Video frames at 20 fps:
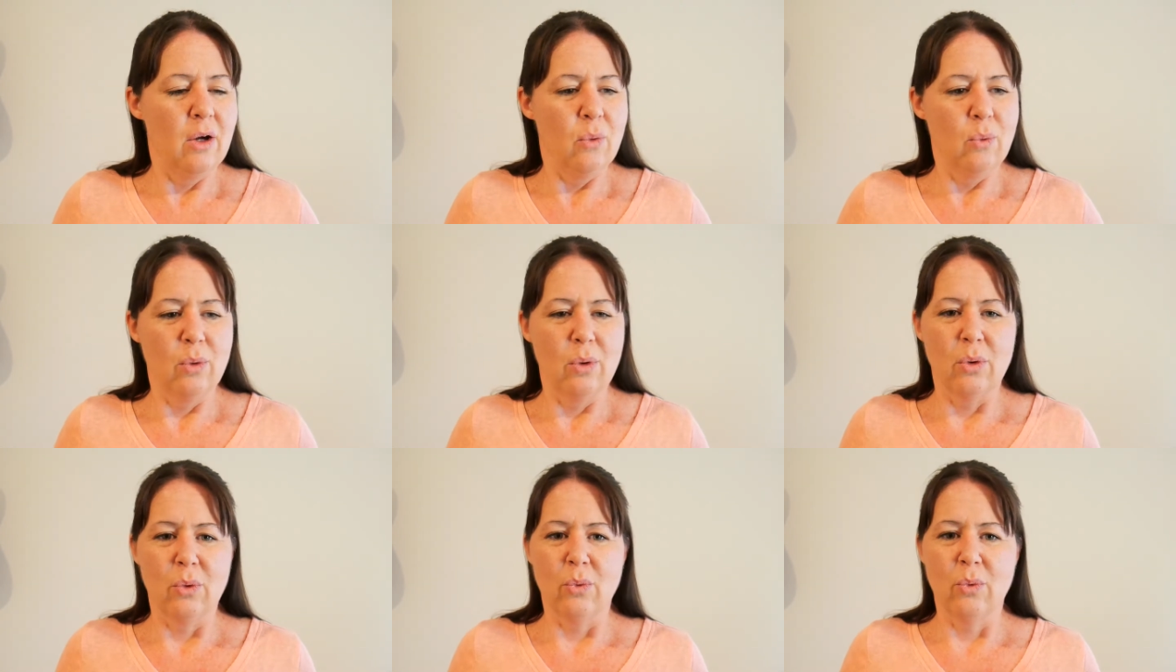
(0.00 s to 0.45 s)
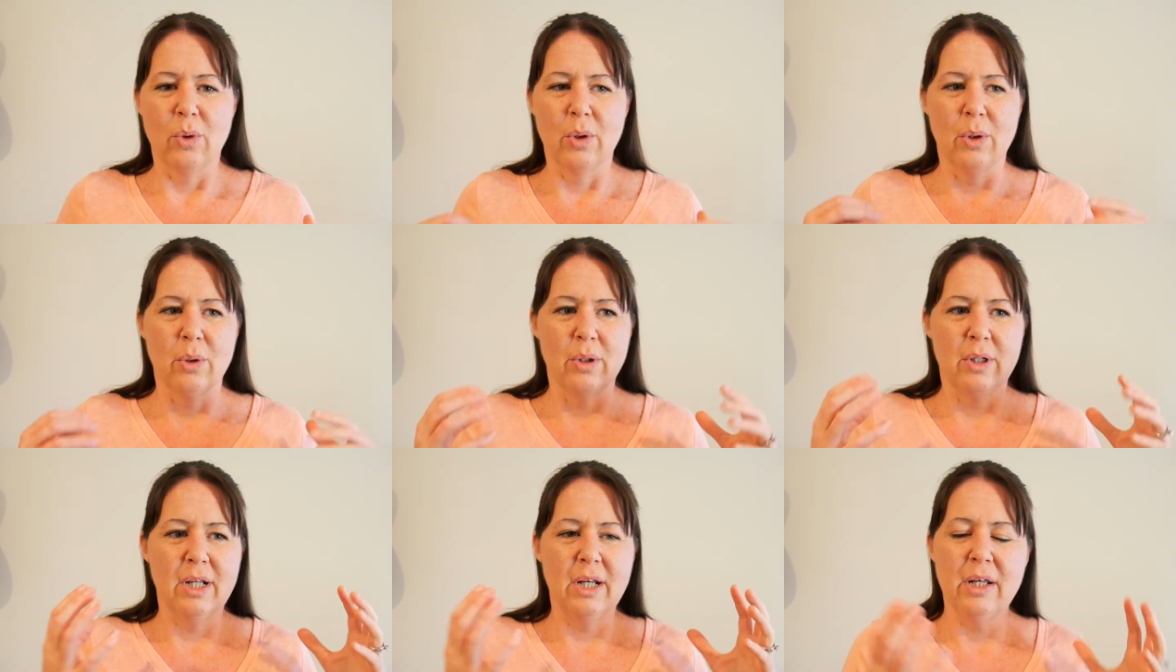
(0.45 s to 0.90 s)
we're,
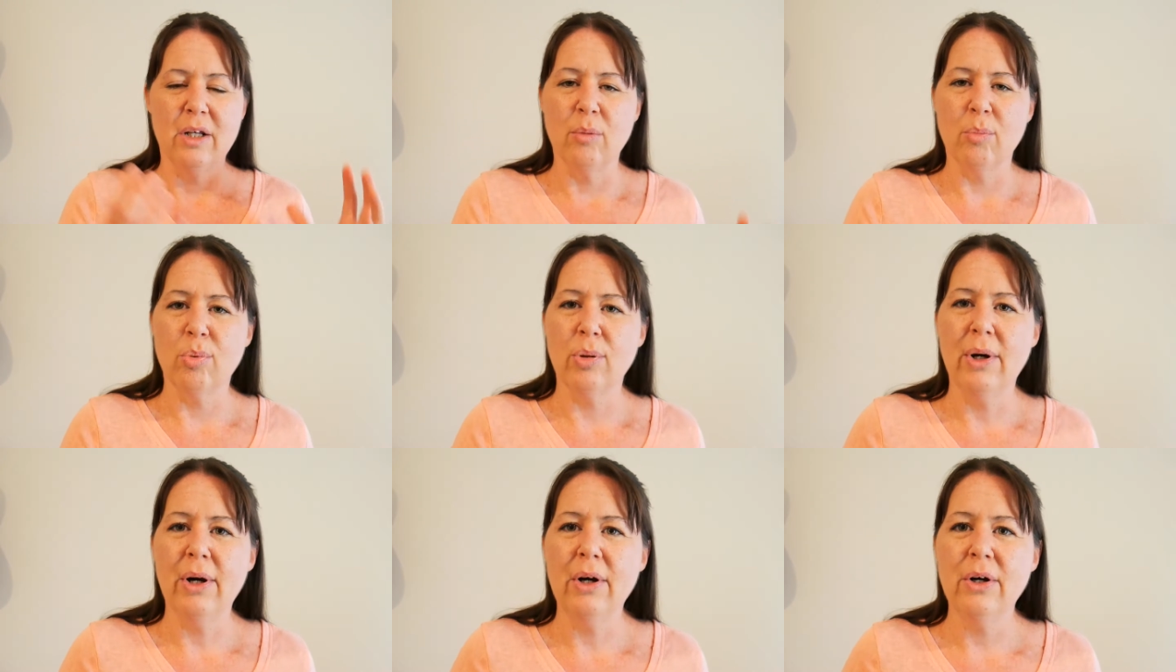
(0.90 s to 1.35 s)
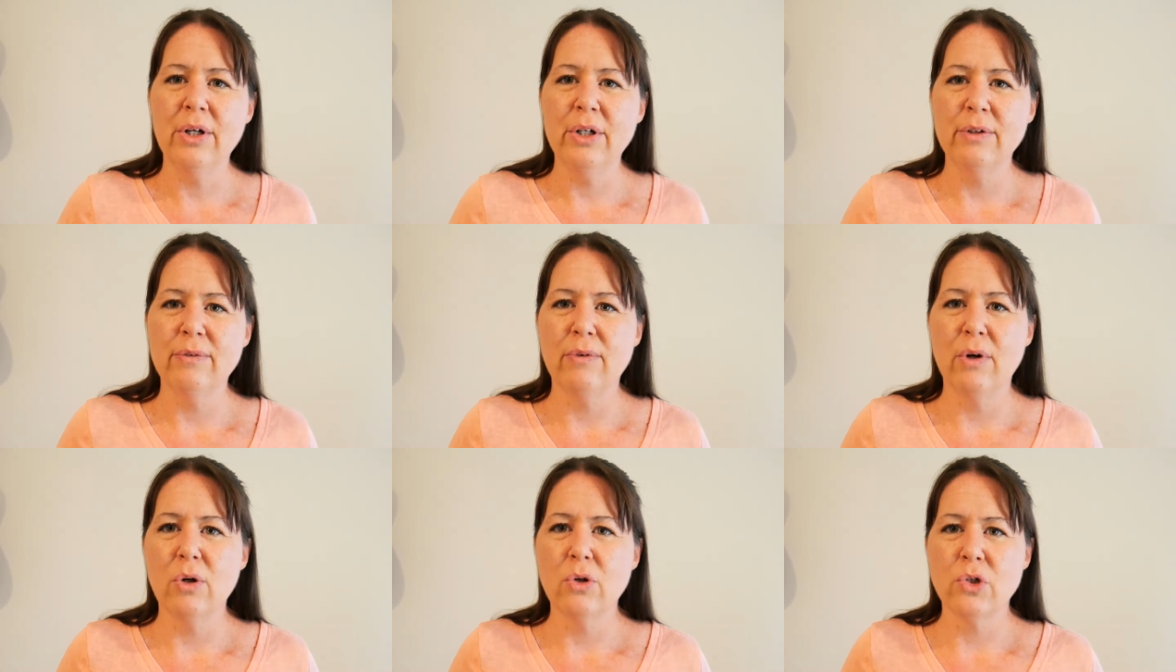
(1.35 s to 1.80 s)
we're getting a prayer and
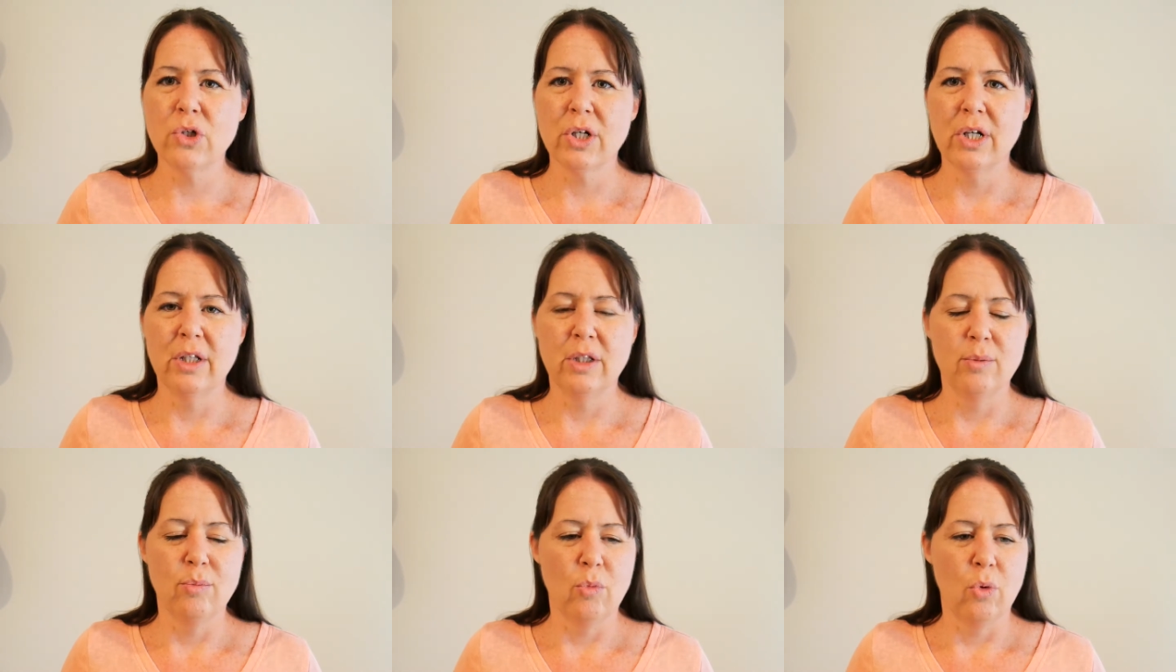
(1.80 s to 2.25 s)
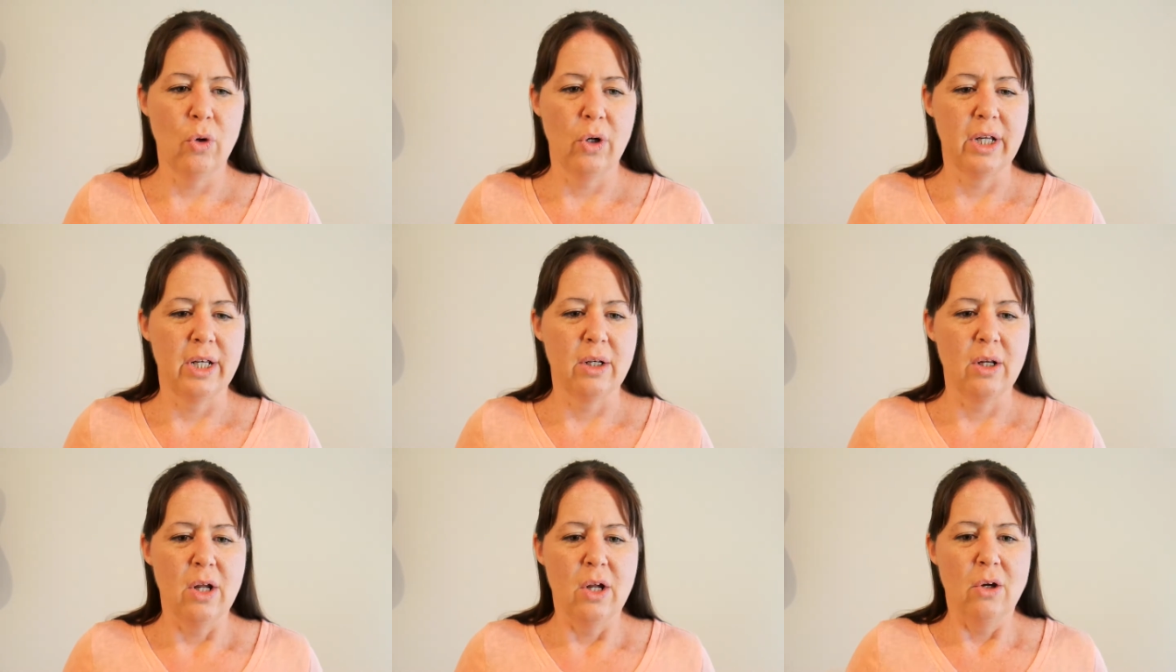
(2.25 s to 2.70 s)
devotion in the
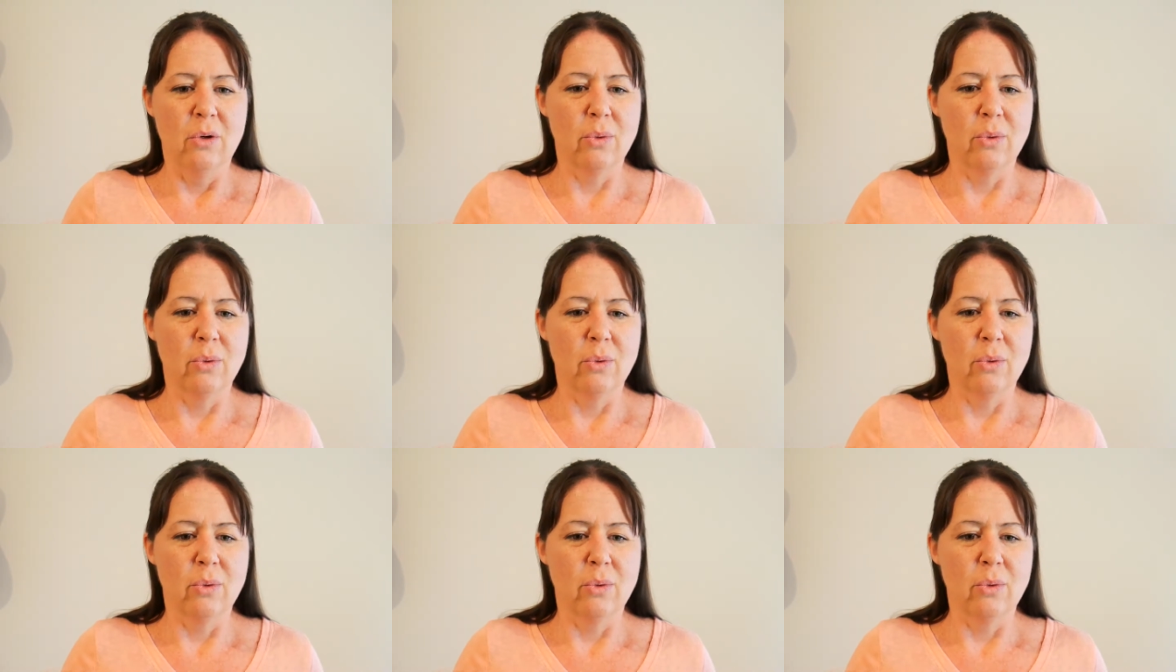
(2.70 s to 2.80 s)
morning